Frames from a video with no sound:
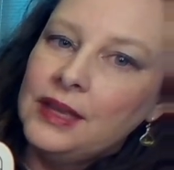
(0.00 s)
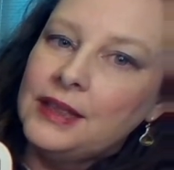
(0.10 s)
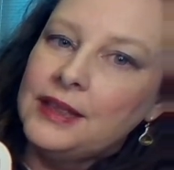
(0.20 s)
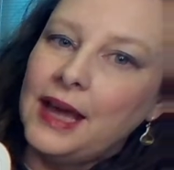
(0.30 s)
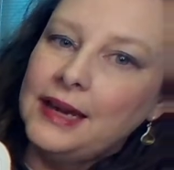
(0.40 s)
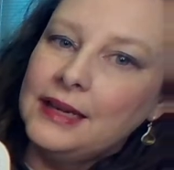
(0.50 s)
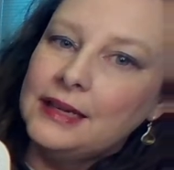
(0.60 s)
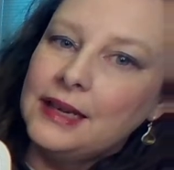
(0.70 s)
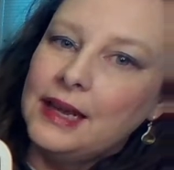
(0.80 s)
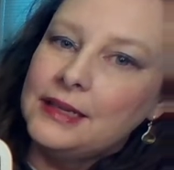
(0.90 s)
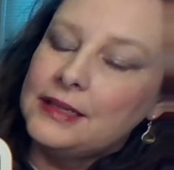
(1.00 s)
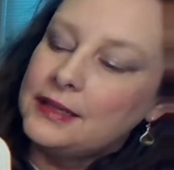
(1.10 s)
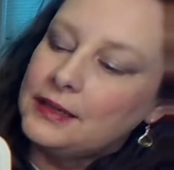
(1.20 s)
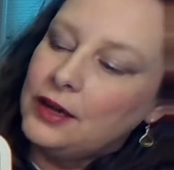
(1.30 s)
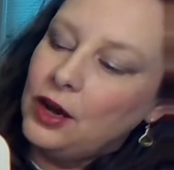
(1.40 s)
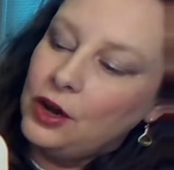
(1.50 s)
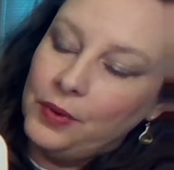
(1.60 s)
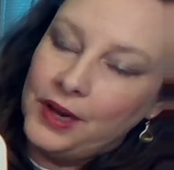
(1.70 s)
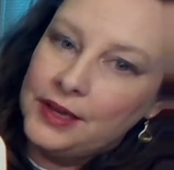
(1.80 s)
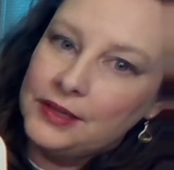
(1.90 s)
That indicates
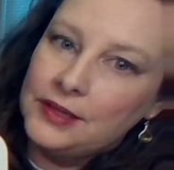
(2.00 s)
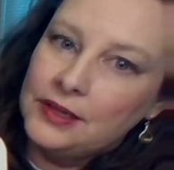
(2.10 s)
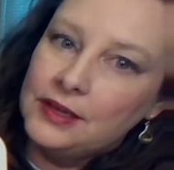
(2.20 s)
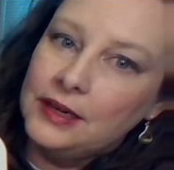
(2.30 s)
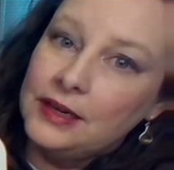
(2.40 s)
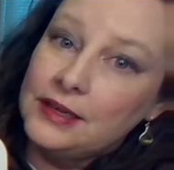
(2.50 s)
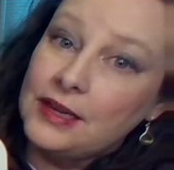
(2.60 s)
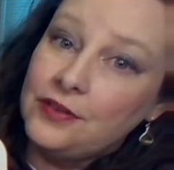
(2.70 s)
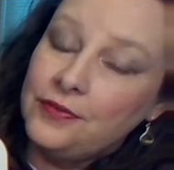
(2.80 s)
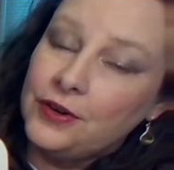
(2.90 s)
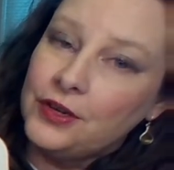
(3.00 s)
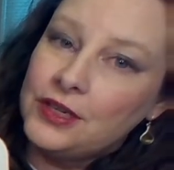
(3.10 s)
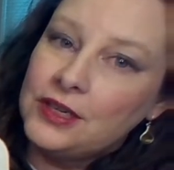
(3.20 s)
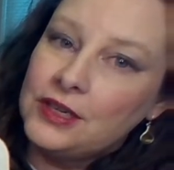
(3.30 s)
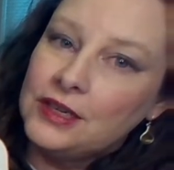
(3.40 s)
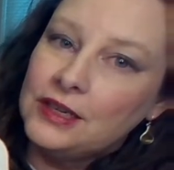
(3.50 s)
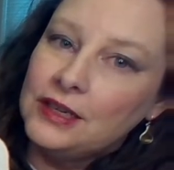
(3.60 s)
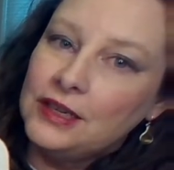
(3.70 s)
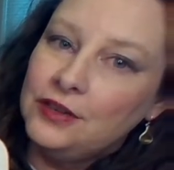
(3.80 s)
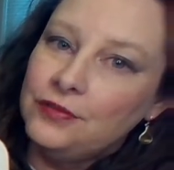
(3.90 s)
always that it is a first
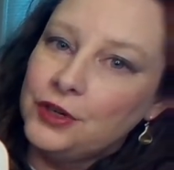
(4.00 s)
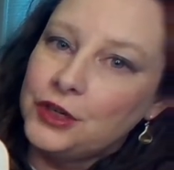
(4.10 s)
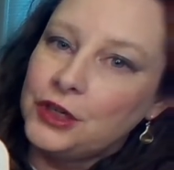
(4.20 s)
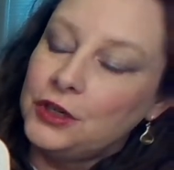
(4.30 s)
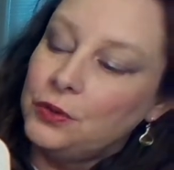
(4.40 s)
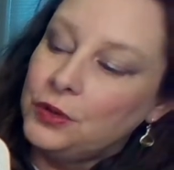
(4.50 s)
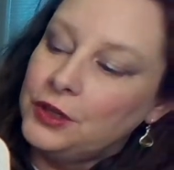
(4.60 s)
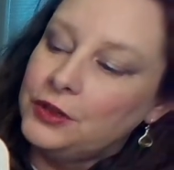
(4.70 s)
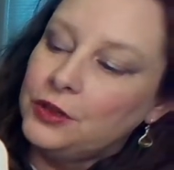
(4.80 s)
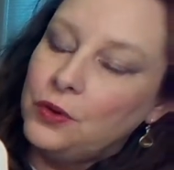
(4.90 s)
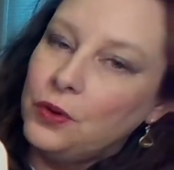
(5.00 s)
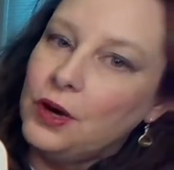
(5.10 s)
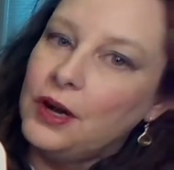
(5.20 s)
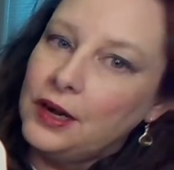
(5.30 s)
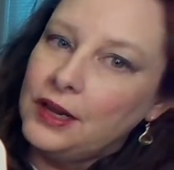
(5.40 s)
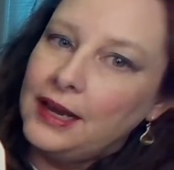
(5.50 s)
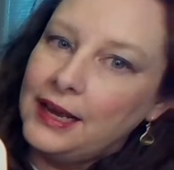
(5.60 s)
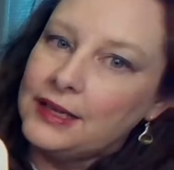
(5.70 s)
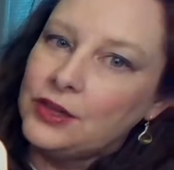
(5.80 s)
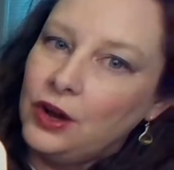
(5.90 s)
inversion, or that the chord
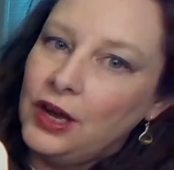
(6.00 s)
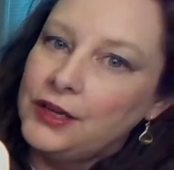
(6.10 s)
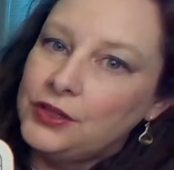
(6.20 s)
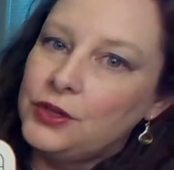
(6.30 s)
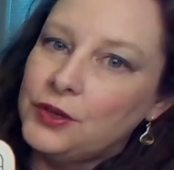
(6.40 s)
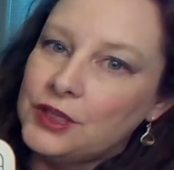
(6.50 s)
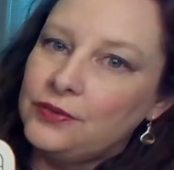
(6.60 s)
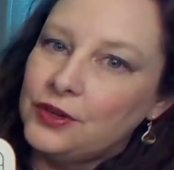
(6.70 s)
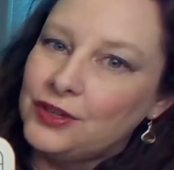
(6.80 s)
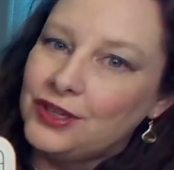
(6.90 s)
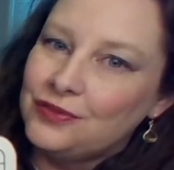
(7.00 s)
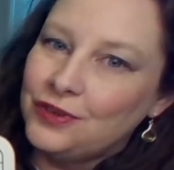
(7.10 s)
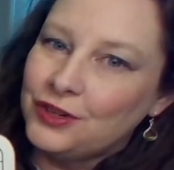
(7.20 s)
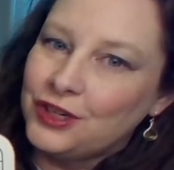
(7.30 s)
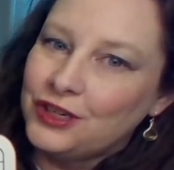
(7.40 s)
has gone to its first inversion.